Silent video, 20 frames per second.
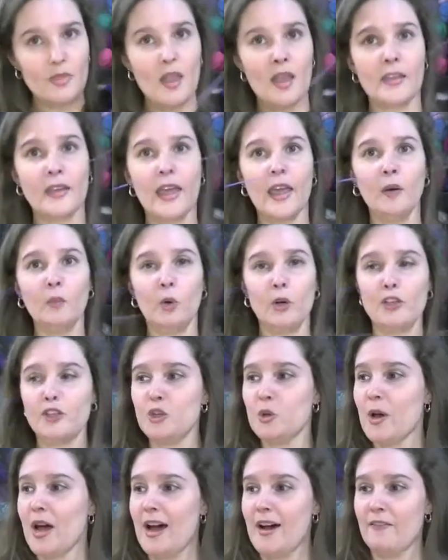Again, once
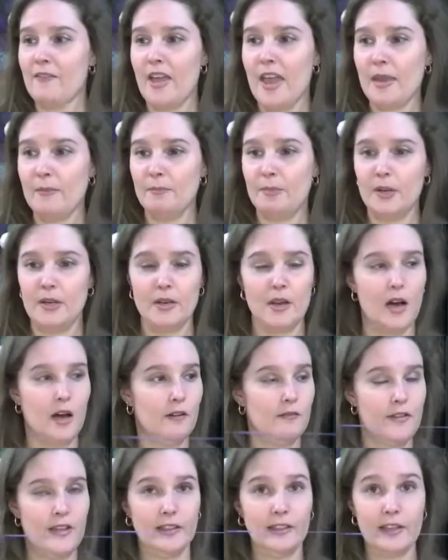you have a bit
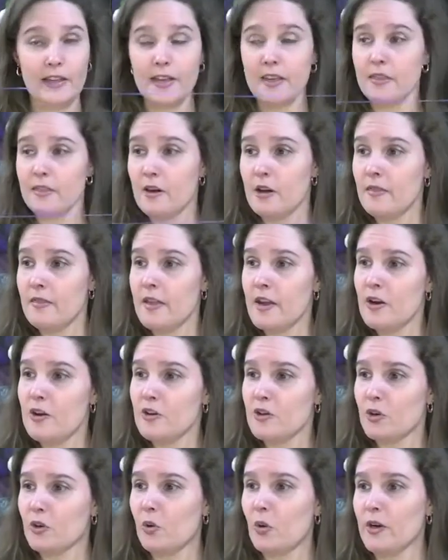of a length on there,
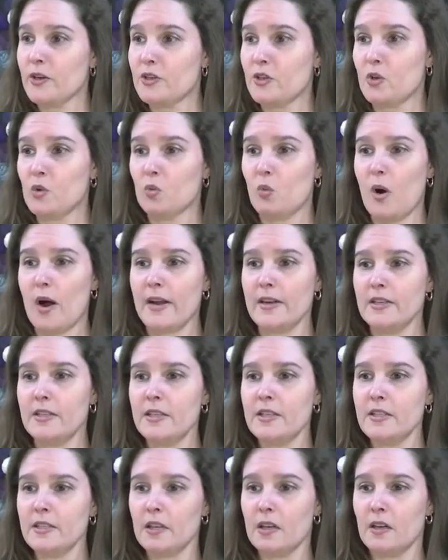you're going to wind
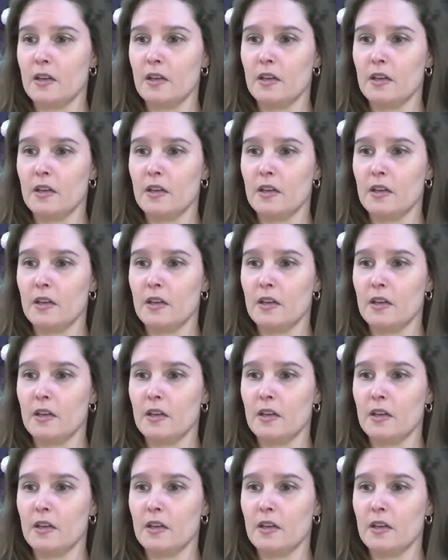it